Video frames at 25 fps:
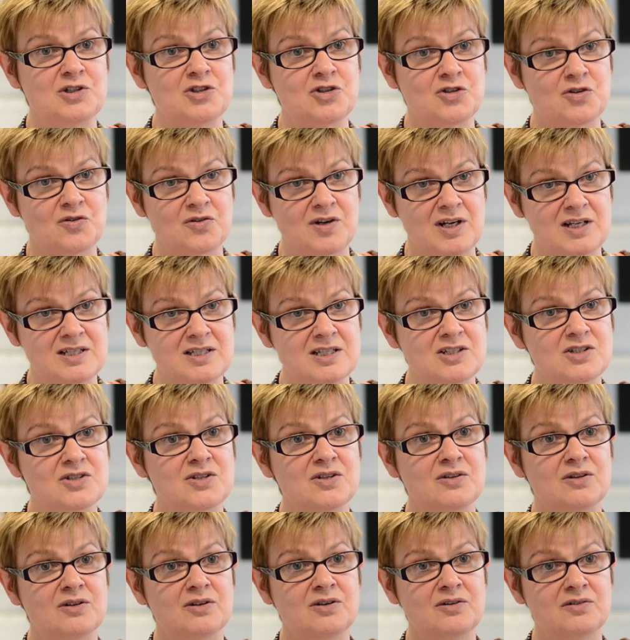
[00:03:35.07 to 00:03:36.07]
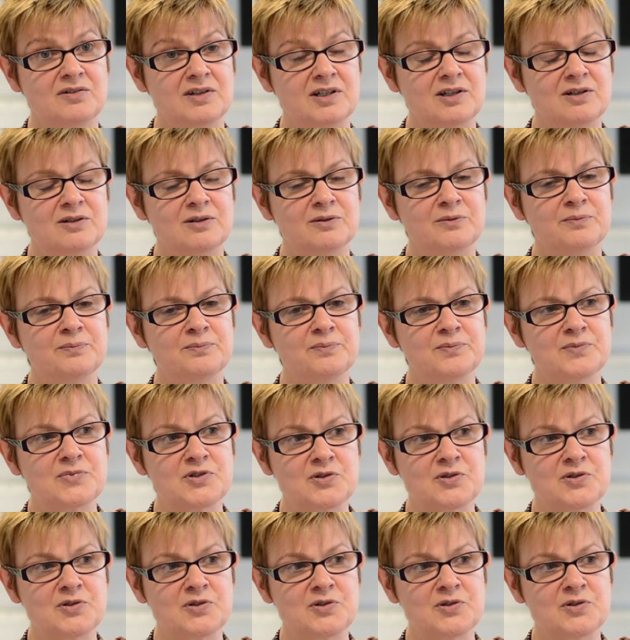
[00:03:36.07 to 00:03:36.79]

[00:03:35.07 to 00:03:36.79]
integrate into the curriculum.